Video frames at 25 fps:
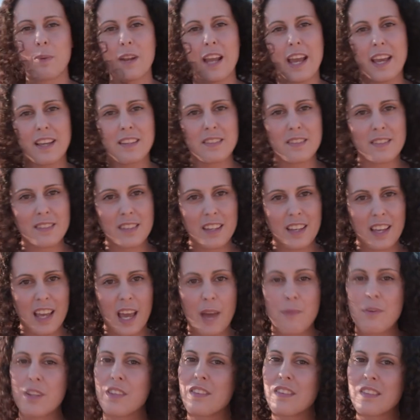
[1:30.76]
place.
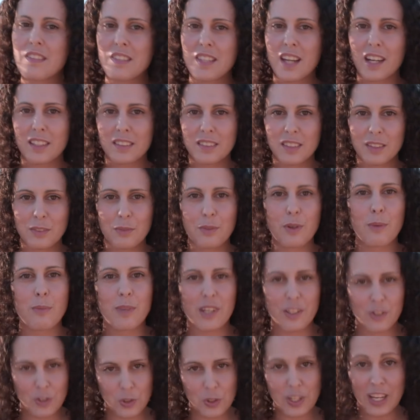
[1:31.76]
Everything started from
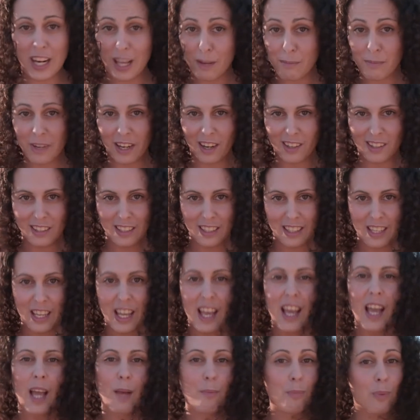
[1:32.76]
Reggio Calabria
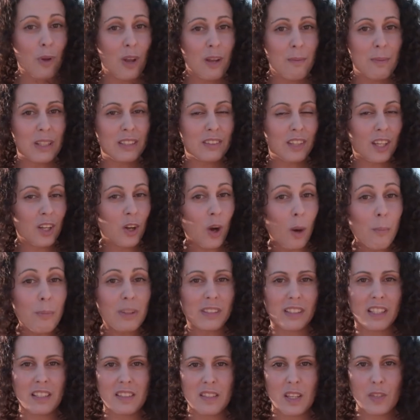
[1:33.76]
employment and
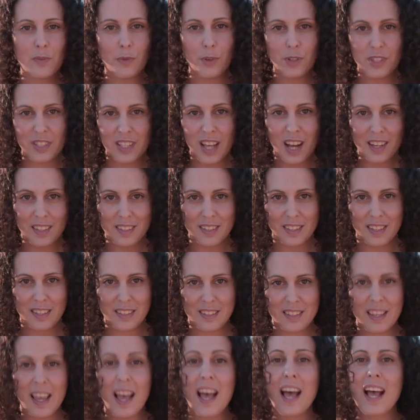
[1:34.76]
competences for success
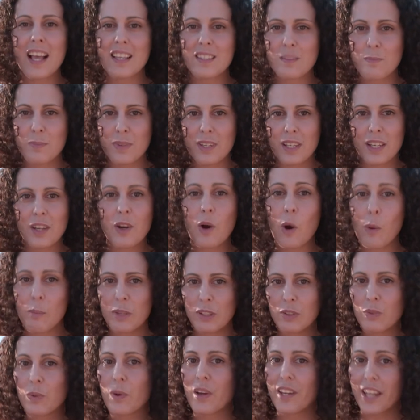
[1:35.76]
has been
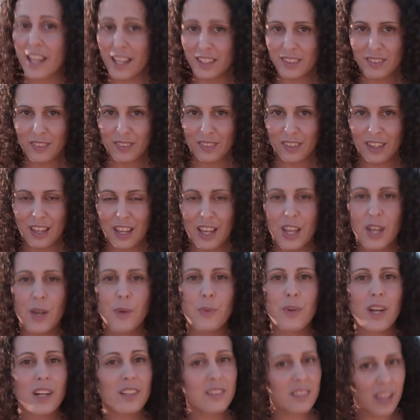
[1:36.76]
coming to an end.
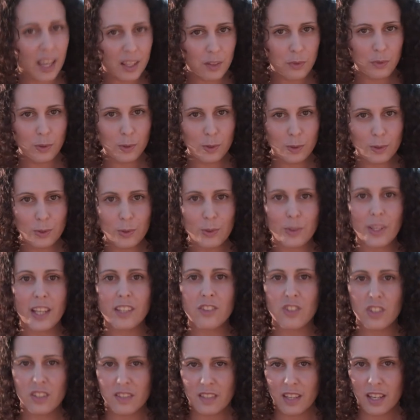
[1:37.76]
We are thankful to the
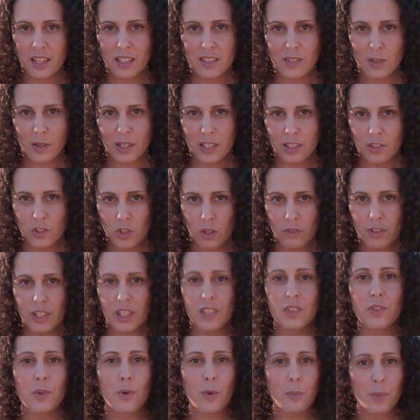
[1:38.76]
Agenzia Nazionale Giovani
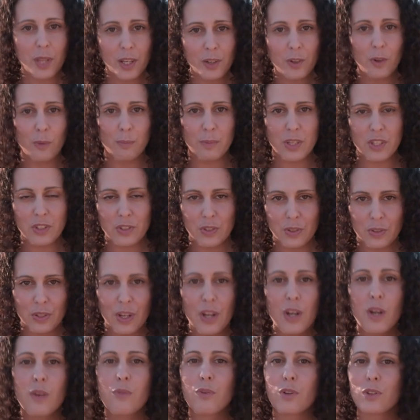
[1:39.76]
and the European Commission
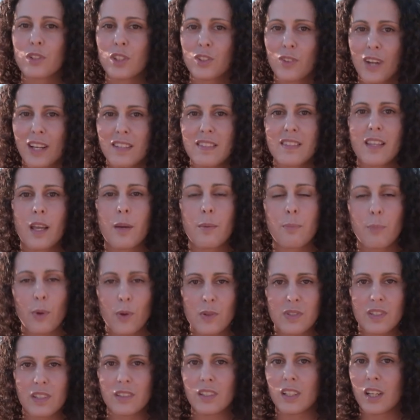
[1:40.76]
for the trust they have
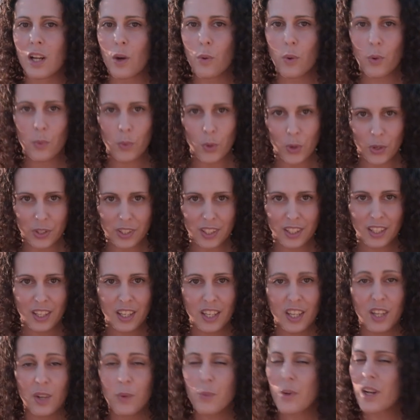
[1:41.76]
posed in our work.
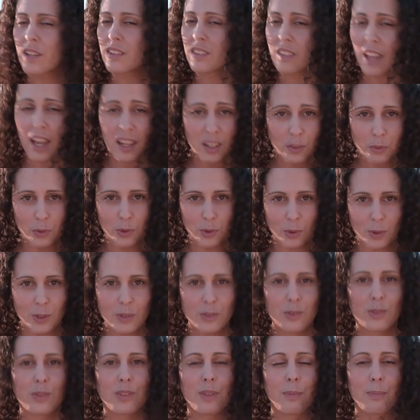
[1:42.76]
We are thankful
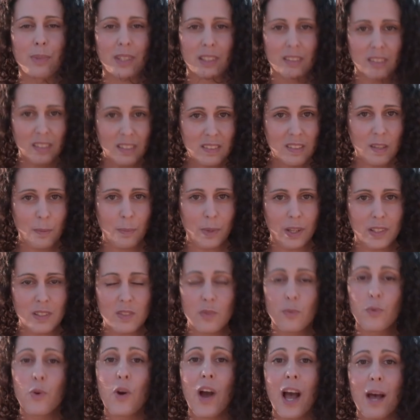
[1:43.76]
to the participants
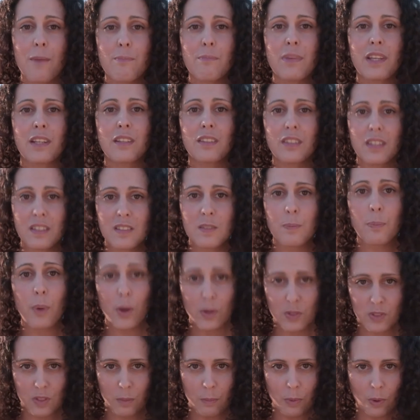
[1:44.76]
who have been this
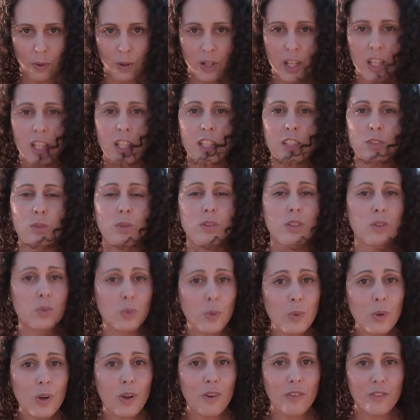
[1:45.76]
possible, to the
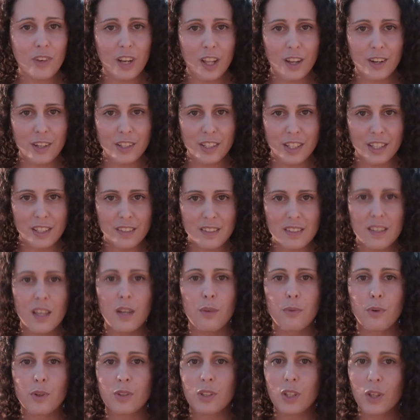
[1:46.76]
tool of learnings,
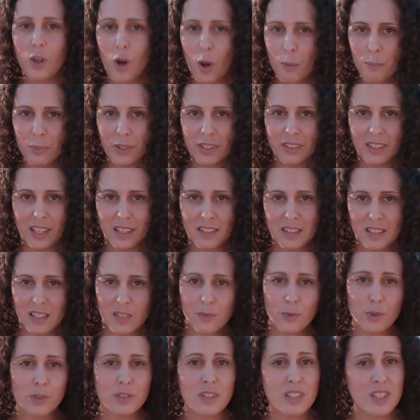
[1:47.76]
for the competences,
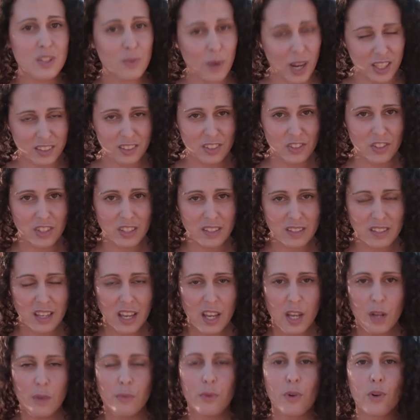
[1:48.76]
for the strategies,
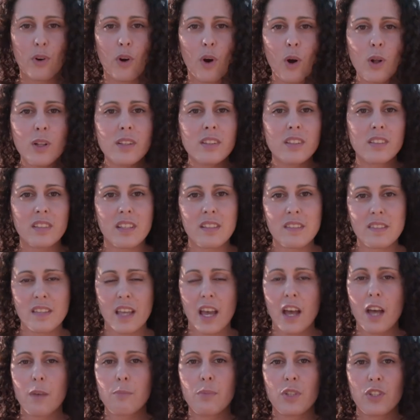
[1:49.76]
for all the things they
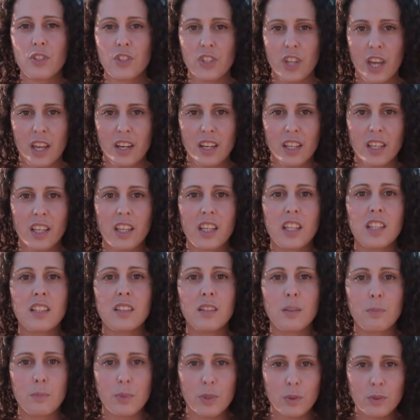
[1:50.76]
have been sharing in
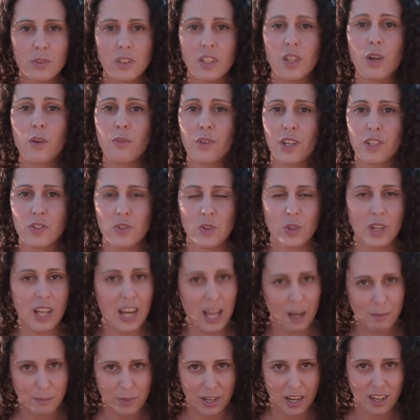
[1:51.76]
the beauty of Reggio
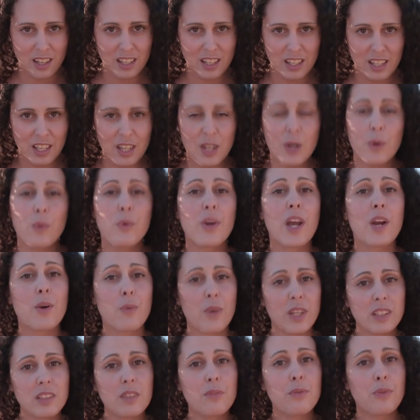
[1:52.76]
Calabria. We are
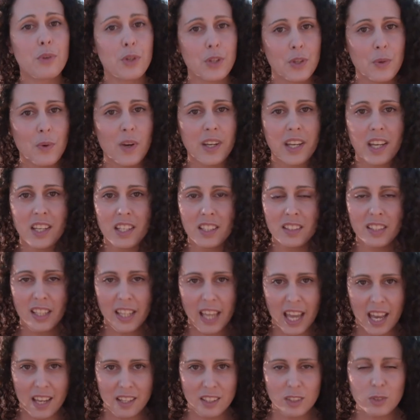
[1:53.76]
waiting for you again and
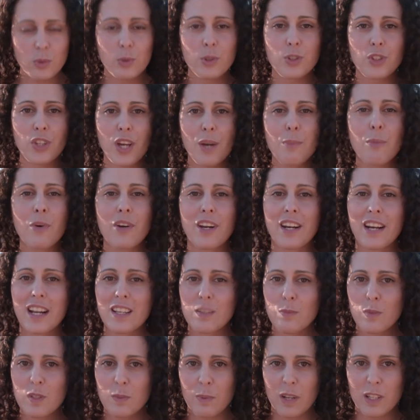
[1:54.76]
again to share more
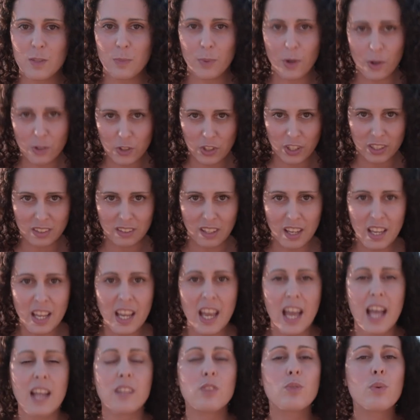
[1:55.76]
Erasmus Plus project
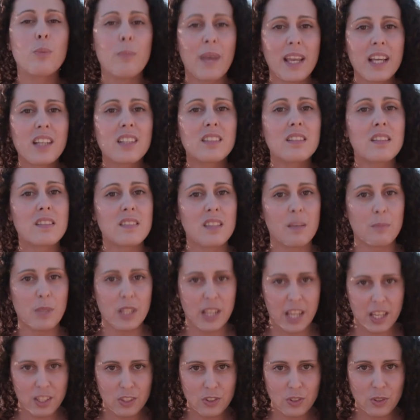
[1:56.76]
and to make a
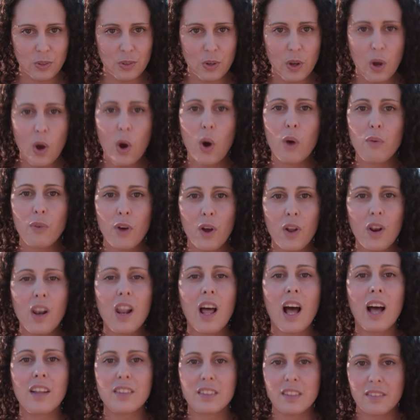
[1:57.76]
dissemination of all
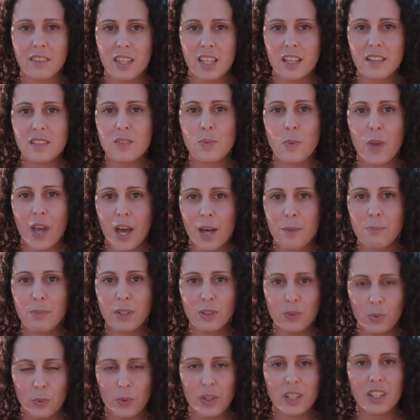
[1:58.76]
the things we have
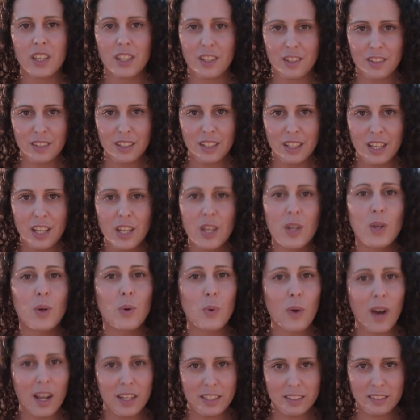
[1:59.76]
been doing here.
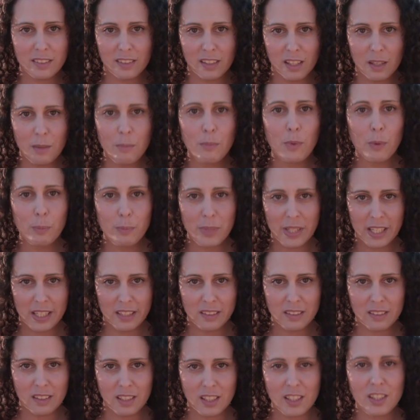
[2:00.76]
Quality,
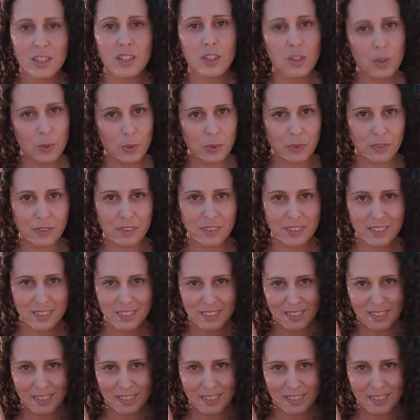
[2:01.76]
mobility, youth,